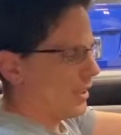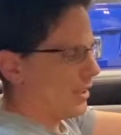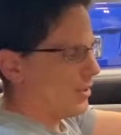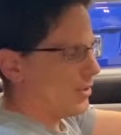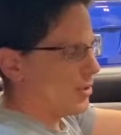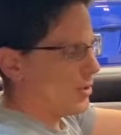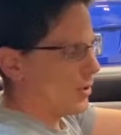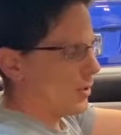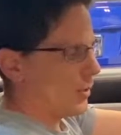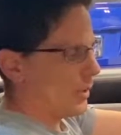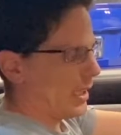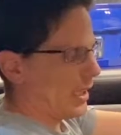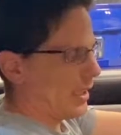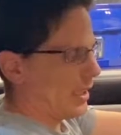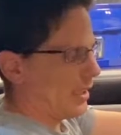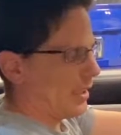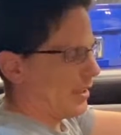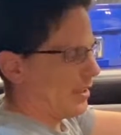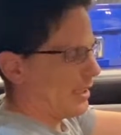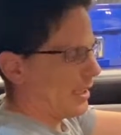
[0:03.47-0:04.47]
into
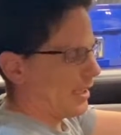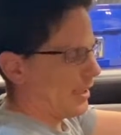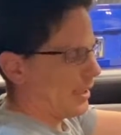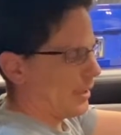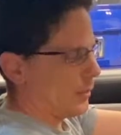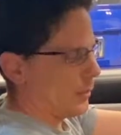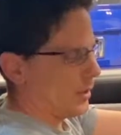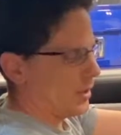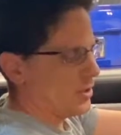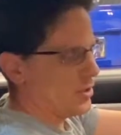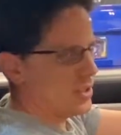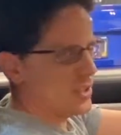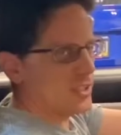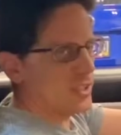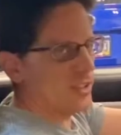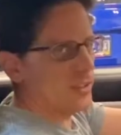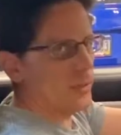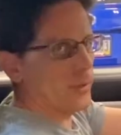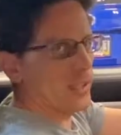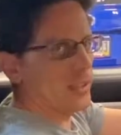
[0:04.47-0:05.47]
a 991
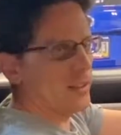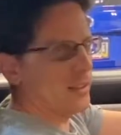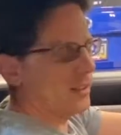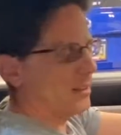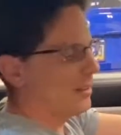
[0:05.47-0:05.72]
GT3.